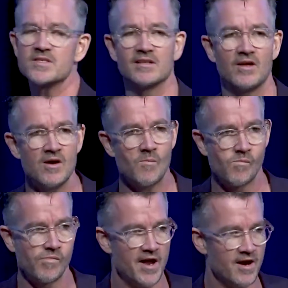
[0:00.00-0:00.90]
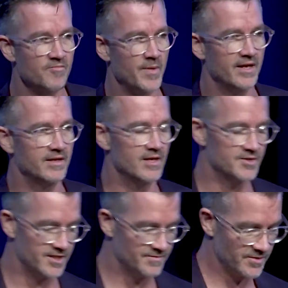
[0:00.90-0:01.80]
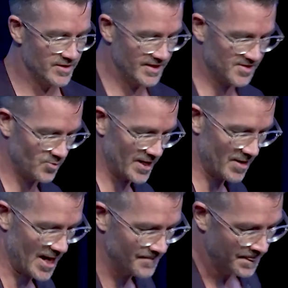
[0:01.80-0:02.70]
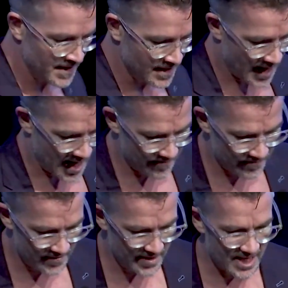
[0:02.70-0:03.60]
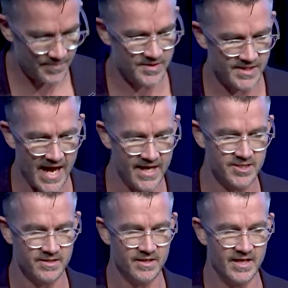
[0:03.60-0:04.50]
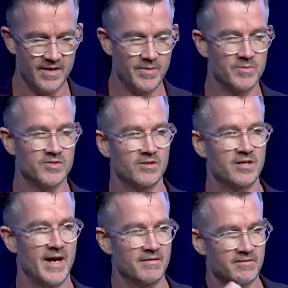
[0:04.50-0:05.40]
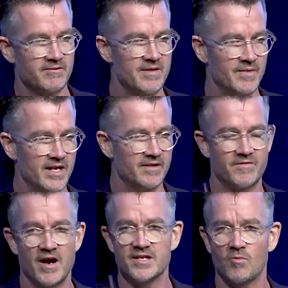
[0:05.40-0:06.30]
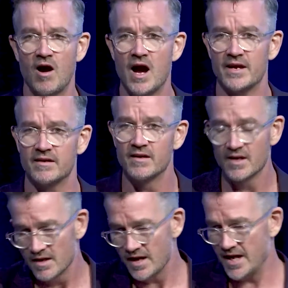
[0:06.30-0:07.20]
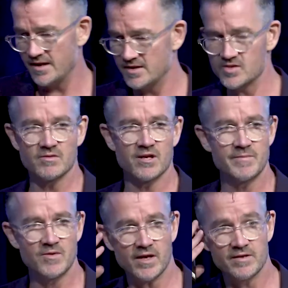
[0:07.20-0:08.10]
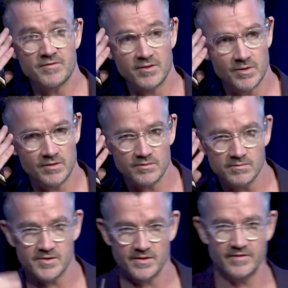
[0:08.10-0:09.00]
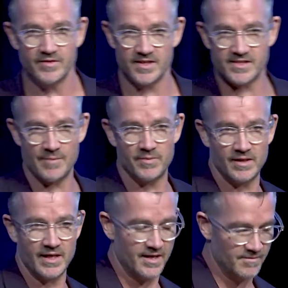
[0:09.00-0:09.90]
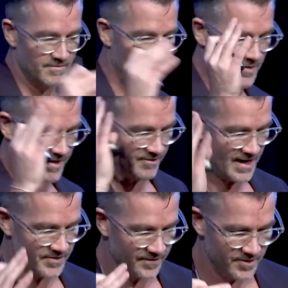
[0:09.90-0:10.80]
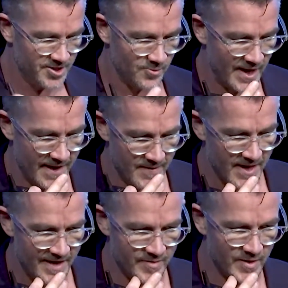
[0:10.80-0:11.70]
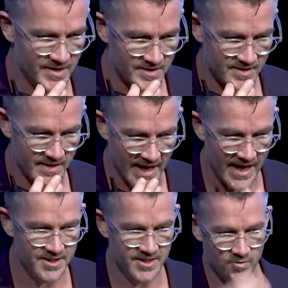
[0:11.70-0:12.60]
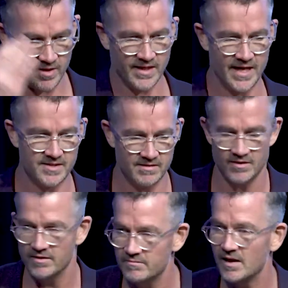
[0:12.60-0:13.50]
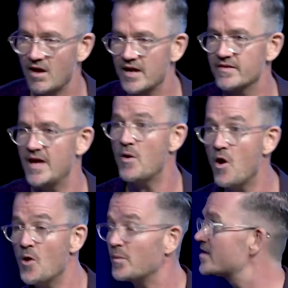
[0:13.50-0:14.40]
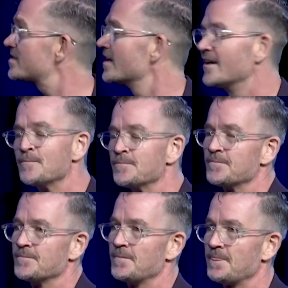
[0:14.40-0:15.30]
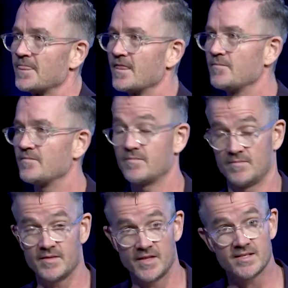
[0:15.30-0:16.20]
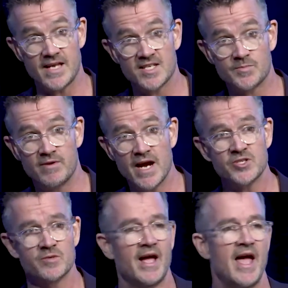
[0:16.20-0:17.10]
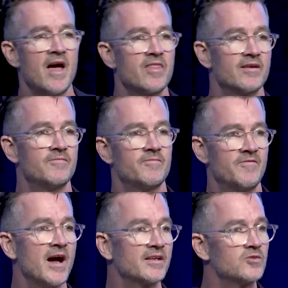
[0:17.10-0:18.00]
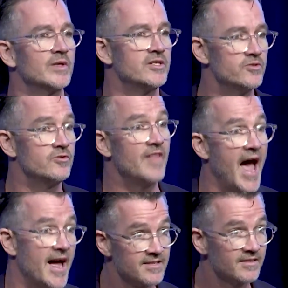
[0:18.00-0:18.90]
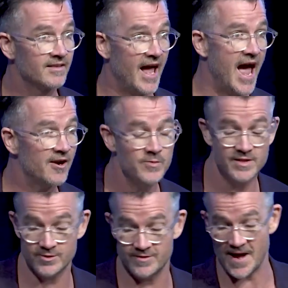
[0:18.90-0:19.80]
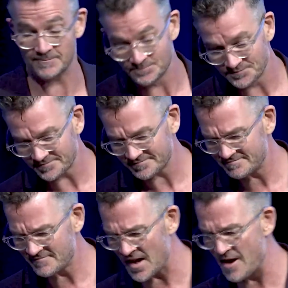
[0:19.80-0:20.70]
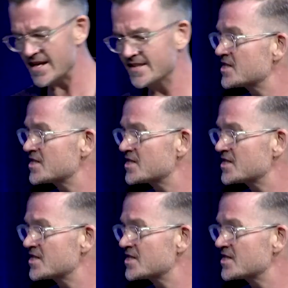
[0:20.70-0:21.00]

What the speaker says: a lot, and I've been guilty of doing this, whereby you get up on stage and you hear people talk about create meaning and find your why, and it's all going to be wonderful, and we'll all sort of live in this happy ever after future where everybody's just engaged in work that's, aligned to their purpose. I think it's aspirational, but how the fuck do we do that? How do we do that? I reckon there's